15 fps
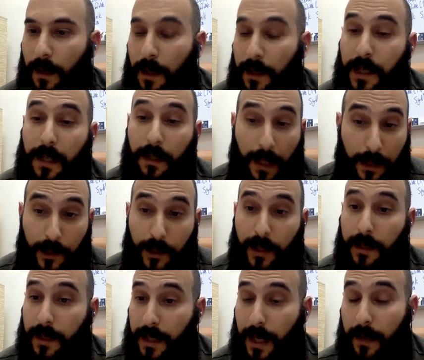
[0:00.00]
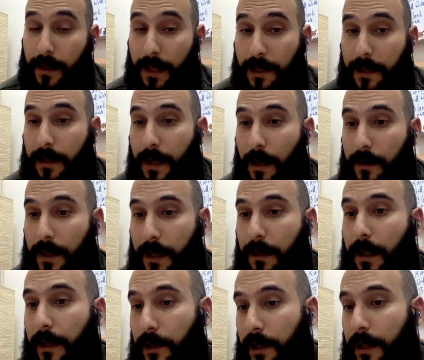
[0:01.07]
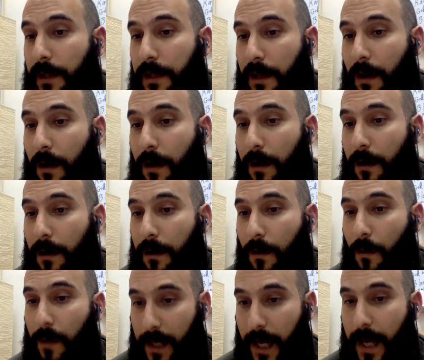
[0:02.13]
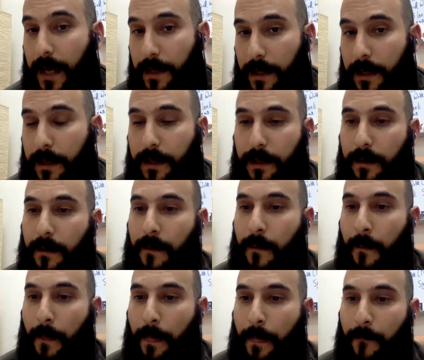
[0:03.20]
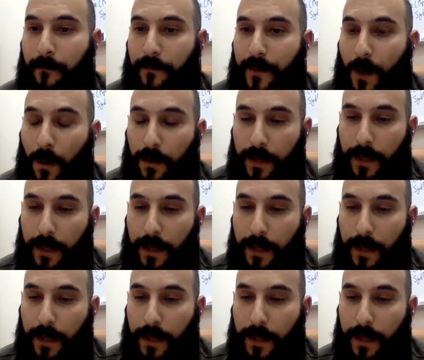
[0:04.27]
Declensions, yeah, that's now declensions are or cases. Old